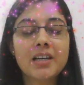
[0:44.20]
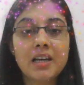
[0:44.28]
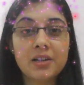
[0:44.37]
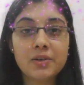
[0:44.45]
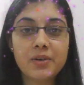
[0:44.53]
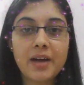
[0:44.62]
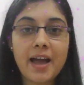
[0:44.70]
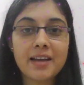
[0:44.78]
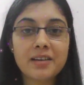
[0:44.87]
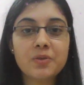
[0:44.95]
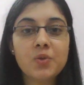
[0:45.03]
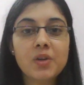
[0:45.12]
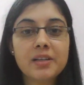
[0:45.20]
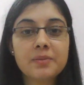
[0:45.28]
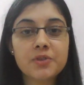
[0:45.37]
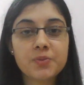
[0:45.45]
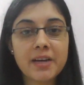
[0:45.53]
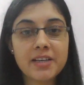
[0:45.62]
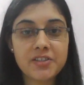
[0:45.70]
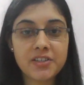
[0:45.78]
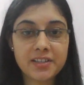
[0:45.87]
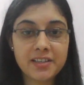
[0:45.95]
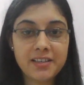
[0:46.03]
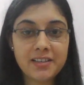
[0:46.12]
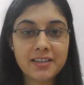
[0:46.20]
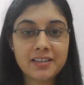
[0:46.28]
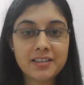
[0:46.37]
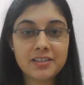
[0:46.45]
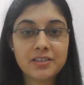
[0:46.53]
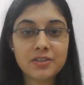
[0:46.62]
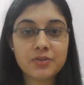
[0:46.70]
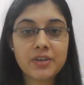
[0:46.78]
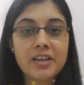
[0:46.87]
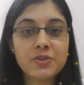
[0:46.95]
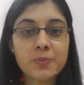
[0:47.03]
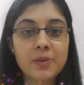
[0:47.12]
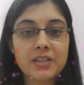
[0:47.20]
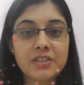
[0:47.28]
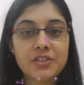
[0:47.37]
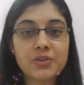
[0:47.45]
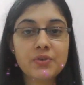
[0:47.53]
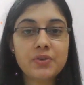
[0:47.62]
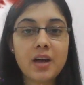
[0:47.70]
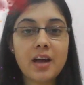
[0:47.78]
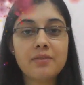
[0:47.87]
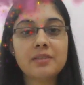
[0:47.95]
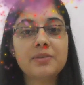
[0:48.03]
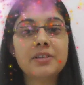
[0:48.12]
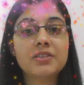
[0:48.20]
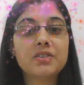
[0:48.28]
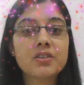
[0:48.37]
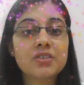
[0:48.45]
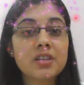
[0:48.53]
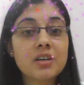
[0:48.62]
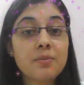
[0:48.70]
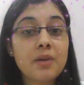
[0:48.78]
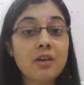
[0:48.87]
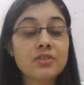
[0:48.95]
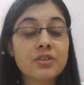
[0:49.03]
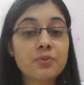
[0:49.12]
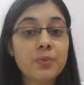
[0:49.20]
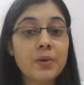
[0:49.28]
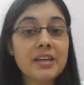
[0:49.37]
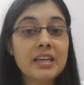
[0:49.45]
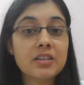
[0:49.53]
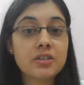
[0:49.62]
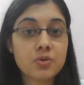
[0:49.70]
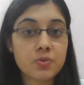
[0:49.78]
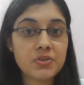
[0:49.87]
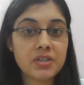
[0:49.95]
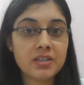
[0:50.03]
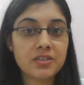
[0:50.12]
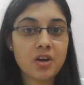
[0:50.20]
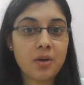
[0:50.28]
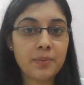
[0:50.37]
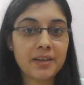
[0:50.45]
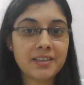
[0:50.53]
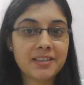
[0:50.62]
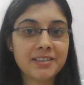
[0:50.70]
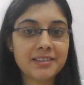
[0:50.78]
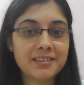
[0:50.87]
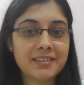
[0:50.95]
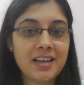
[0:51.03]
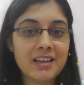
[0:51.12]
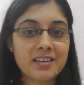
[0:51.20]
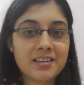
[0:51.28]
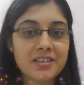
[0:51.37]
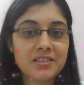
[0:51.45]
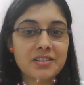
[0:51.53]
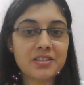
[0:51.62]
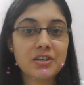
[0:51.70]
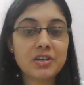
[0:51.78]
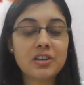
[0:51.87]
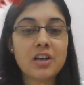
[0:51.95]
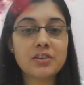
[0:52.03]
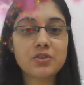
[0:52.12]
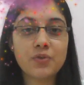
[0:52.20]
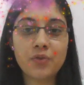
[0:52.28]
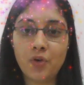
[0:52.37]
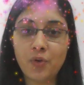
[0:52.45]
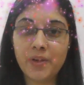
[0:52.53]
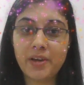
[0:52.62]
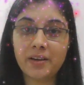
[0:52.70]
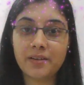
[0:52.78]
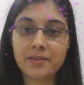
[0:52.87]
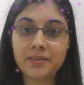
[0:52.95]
Hello and welcome to my channel. In today's video, I will be discussing about a very interesting topic, that is claustrophobia.